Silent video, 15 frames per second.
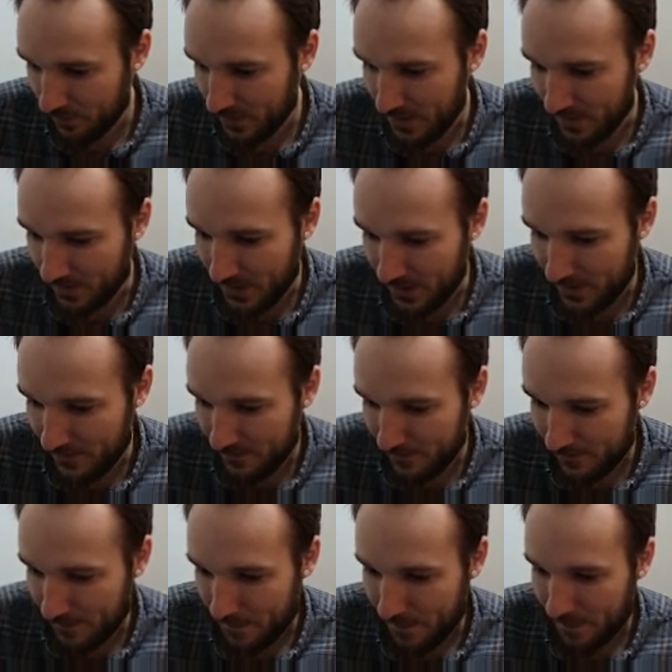bit, right?
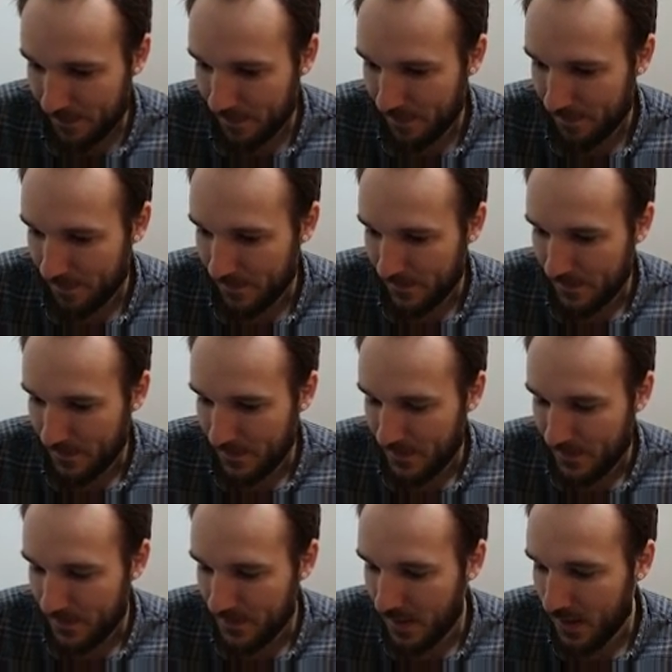
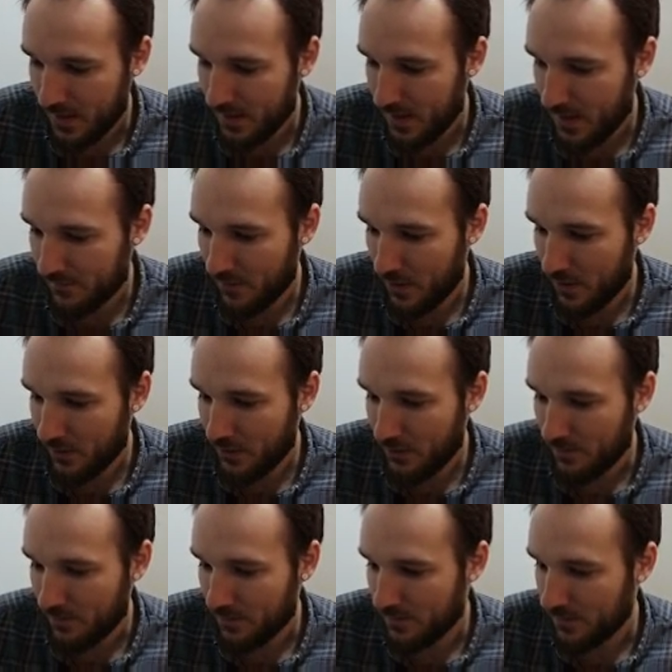Not a lot of
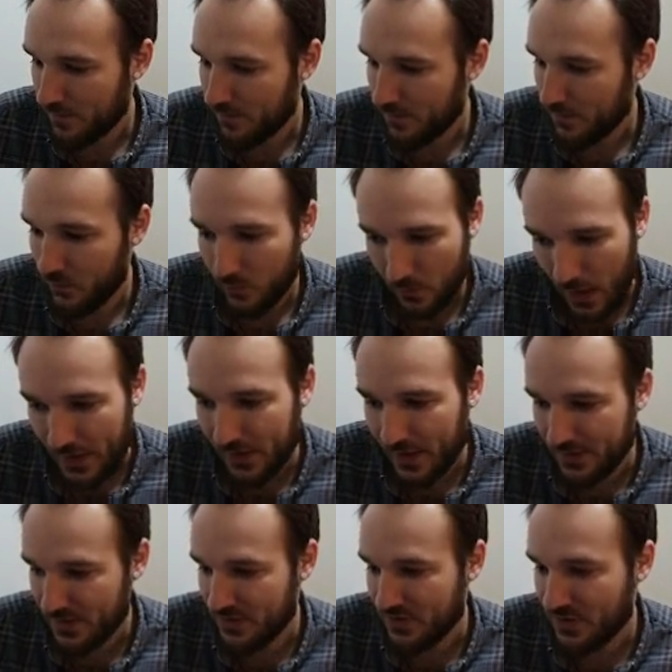volume. I'd
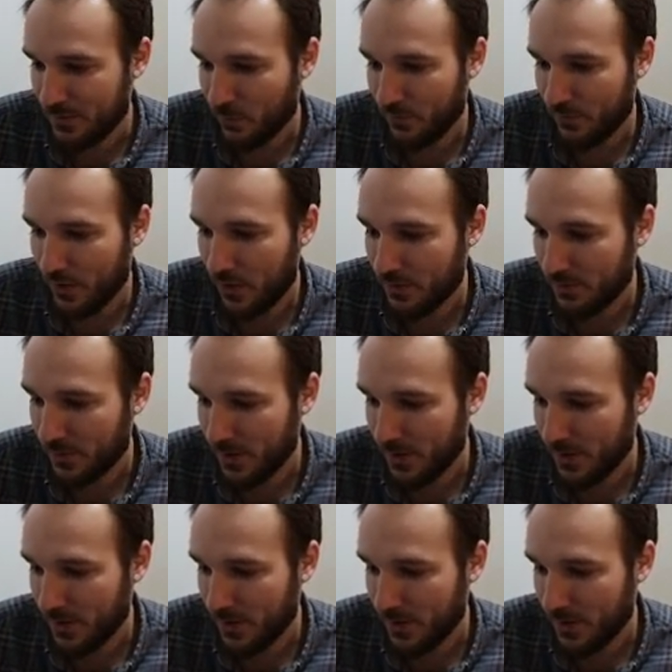like to see more volume